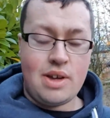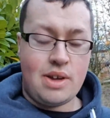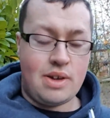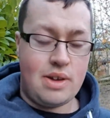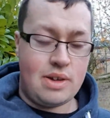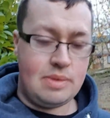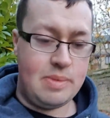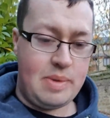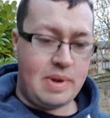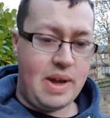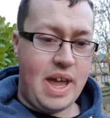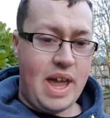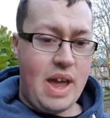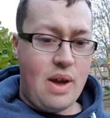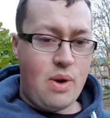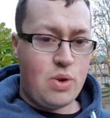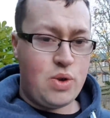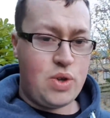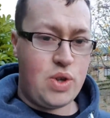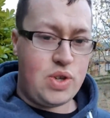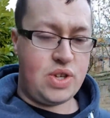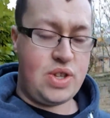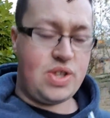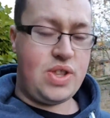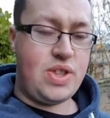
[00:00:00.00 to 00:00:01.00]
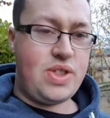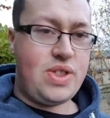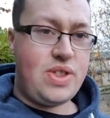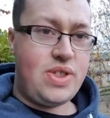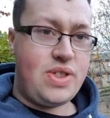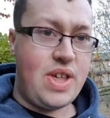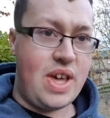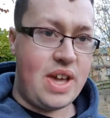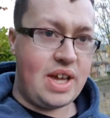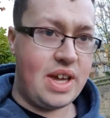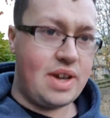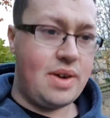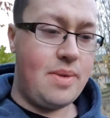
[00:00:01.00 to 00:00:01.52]
Because my hair is just
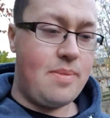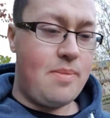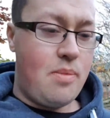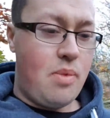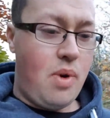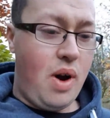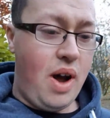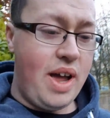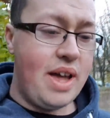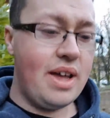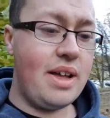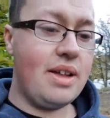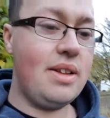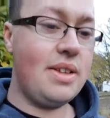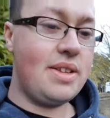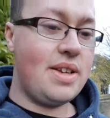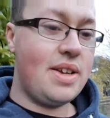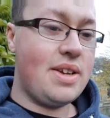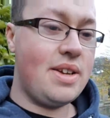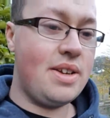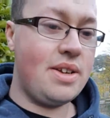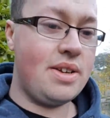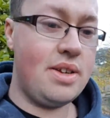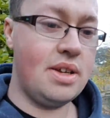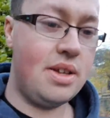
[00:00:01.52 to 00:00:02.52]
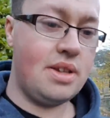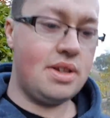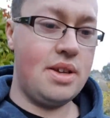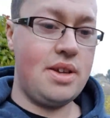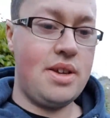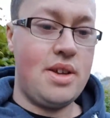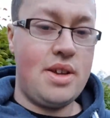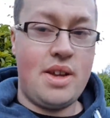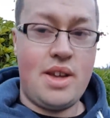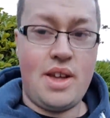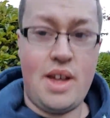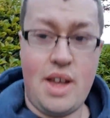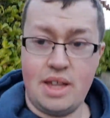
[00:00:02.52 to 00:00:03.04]
thick and wild.
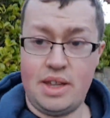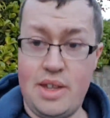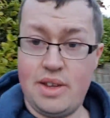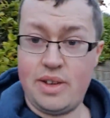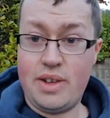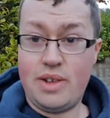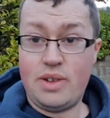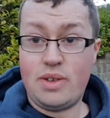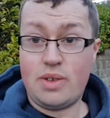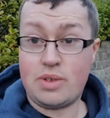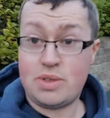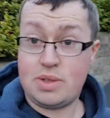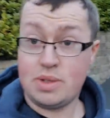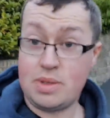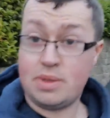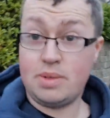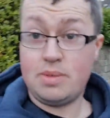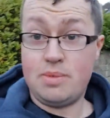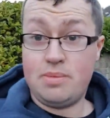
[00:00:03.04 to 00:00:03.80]
And now it looks